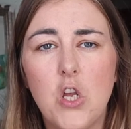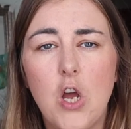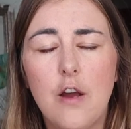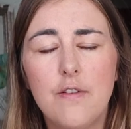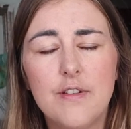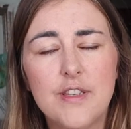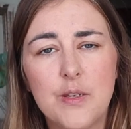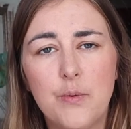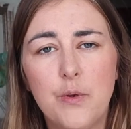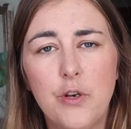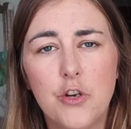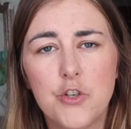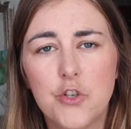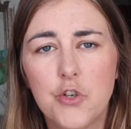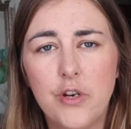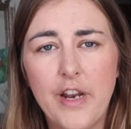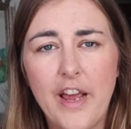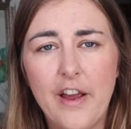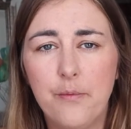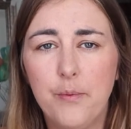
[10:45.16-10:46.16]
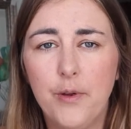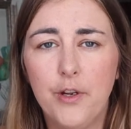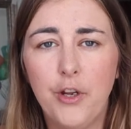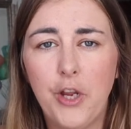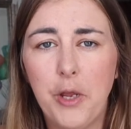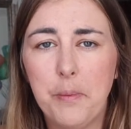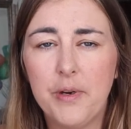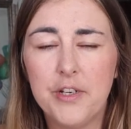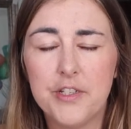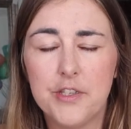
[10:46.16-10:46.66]
Obviously we're not sure now if we can
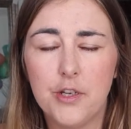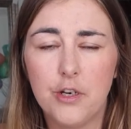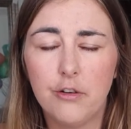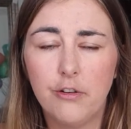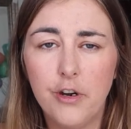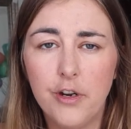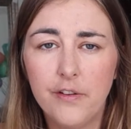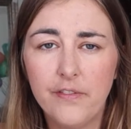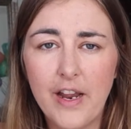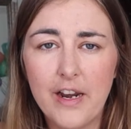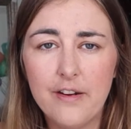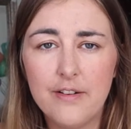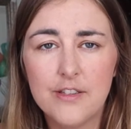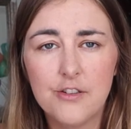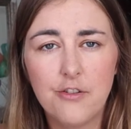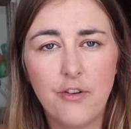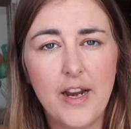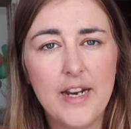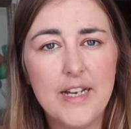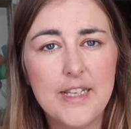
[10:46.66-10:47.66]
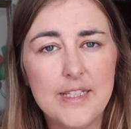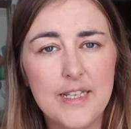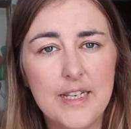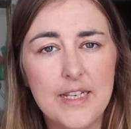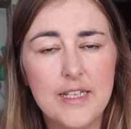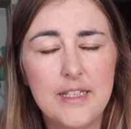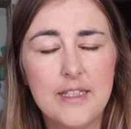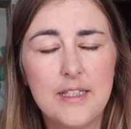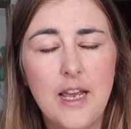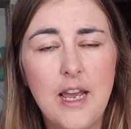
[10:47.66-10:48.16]
go because of the coronavirus
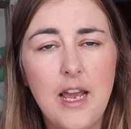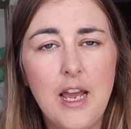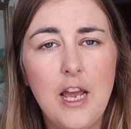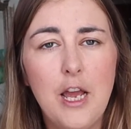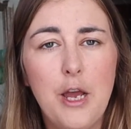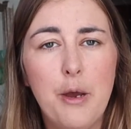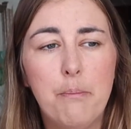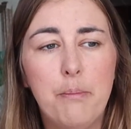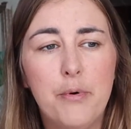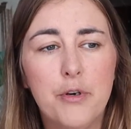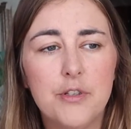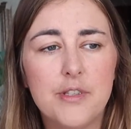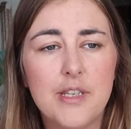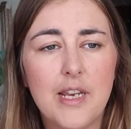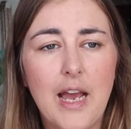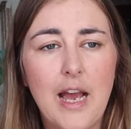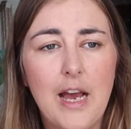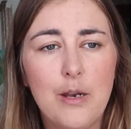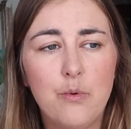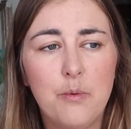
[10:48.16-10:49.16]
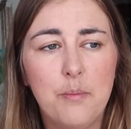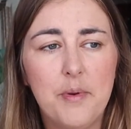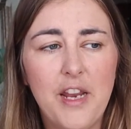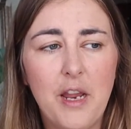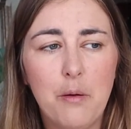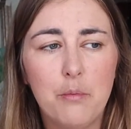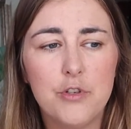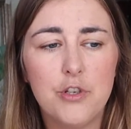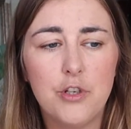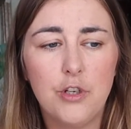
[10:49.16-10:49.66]
crisis, but had we been
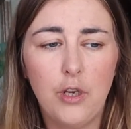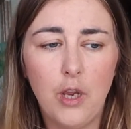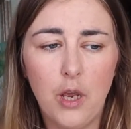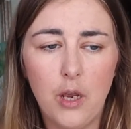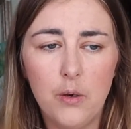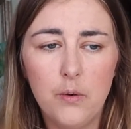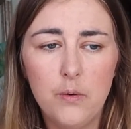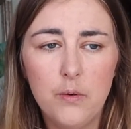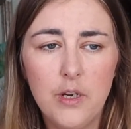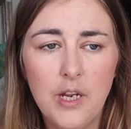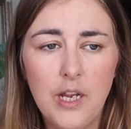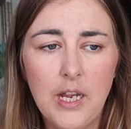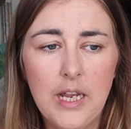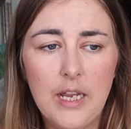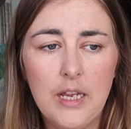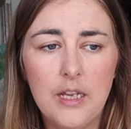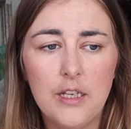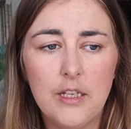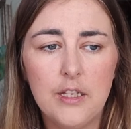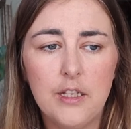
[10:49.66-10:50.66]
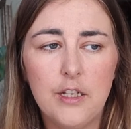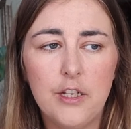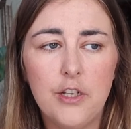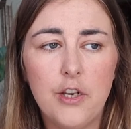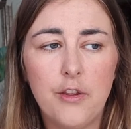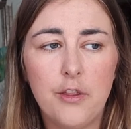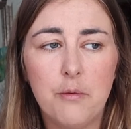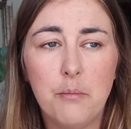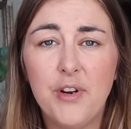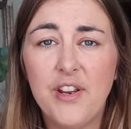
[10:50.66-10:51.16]
able to go, you
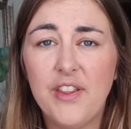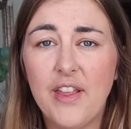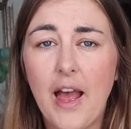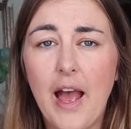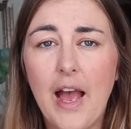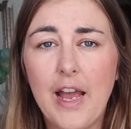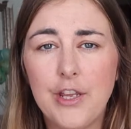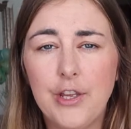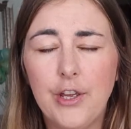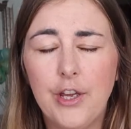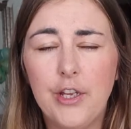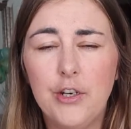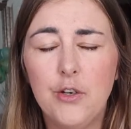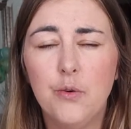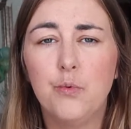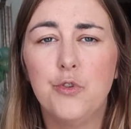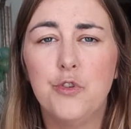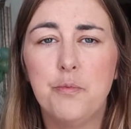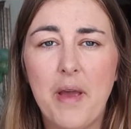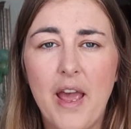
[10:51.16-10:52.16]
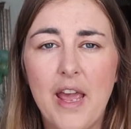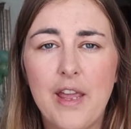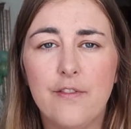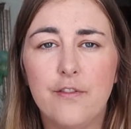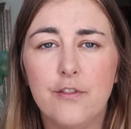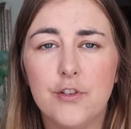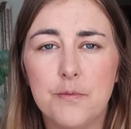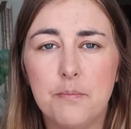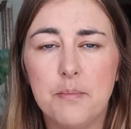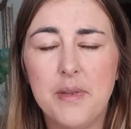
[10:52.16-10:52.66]
know, the money that I earn would pay
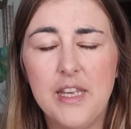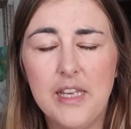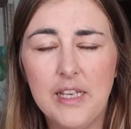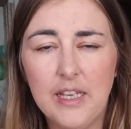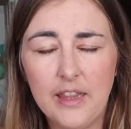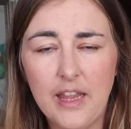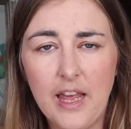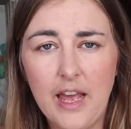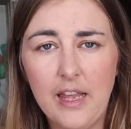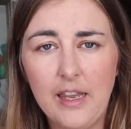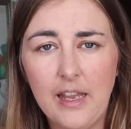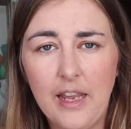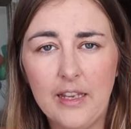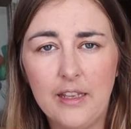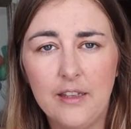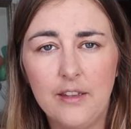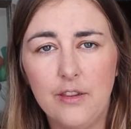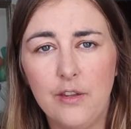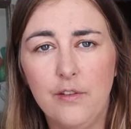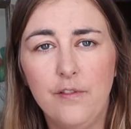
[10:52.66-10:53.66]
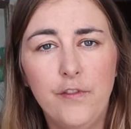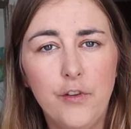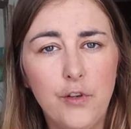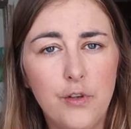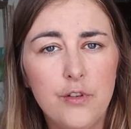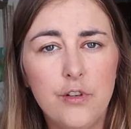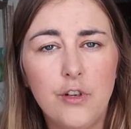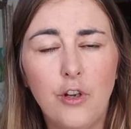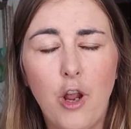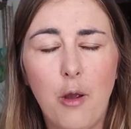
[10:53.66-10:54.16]
for us being there, like the
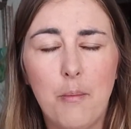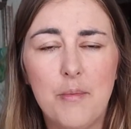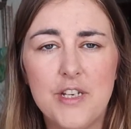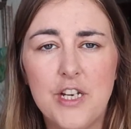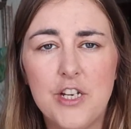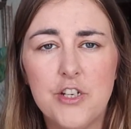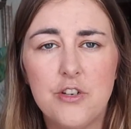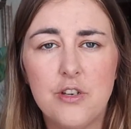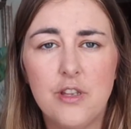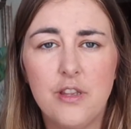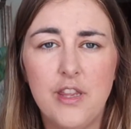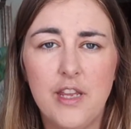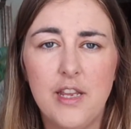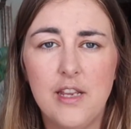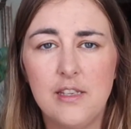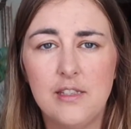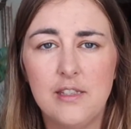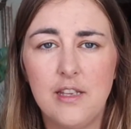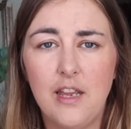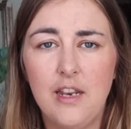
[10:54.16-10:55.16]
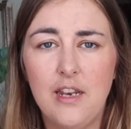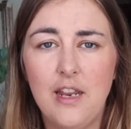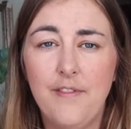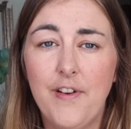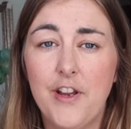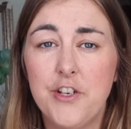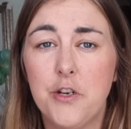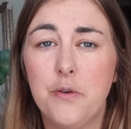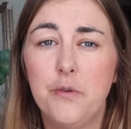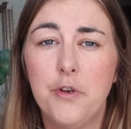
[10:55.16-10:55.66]
food and accommodation and things. And if
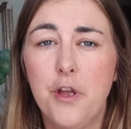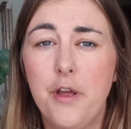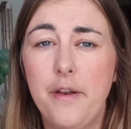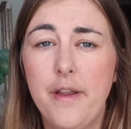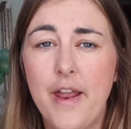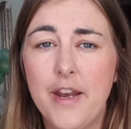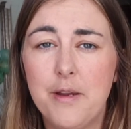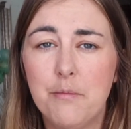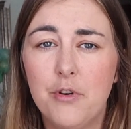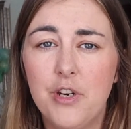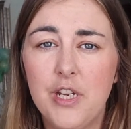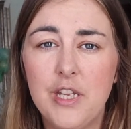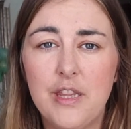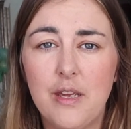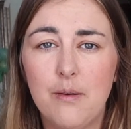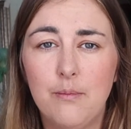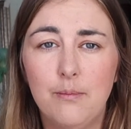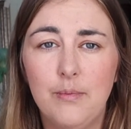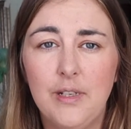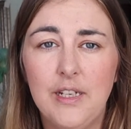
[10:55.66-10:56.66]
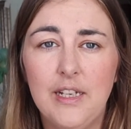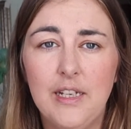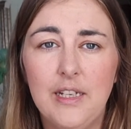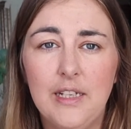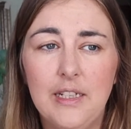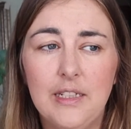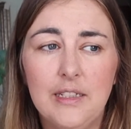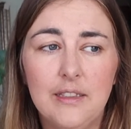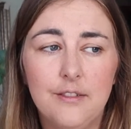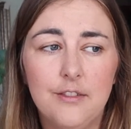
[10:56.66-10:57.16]
I don't earn any money, then
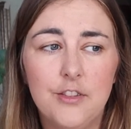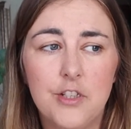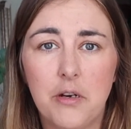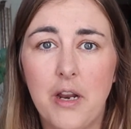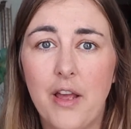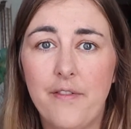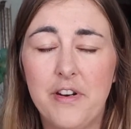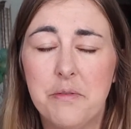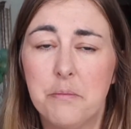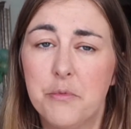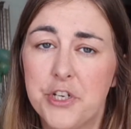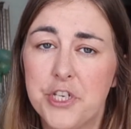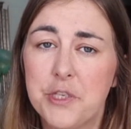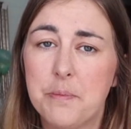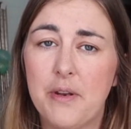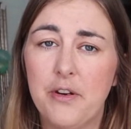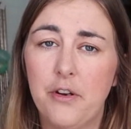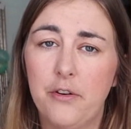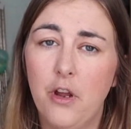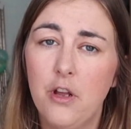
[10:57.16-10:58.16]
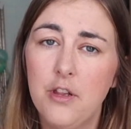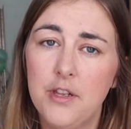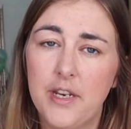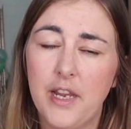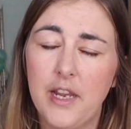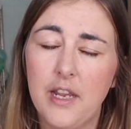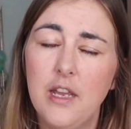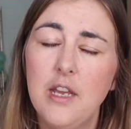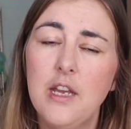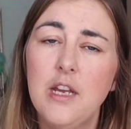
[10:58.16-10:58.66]
we don't have any money to spend on
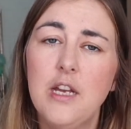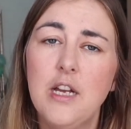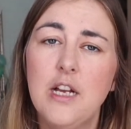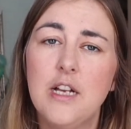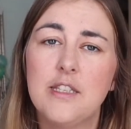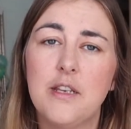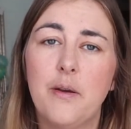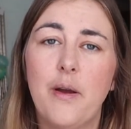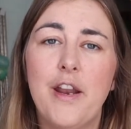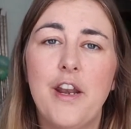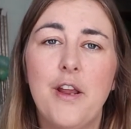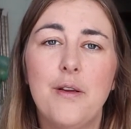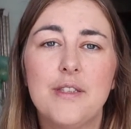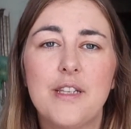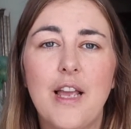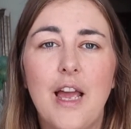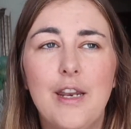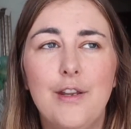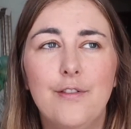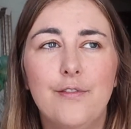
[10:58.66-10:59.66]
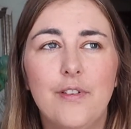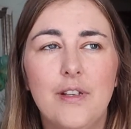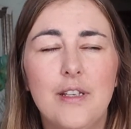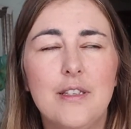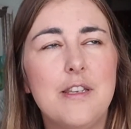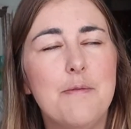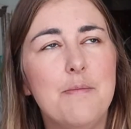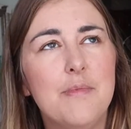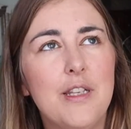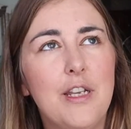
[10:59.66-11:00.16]
holiday. So I know it's kind of,
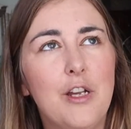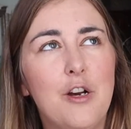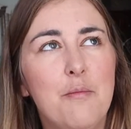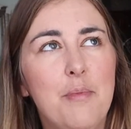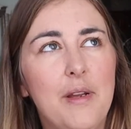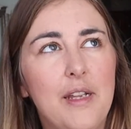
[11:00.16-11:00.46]
it seems a little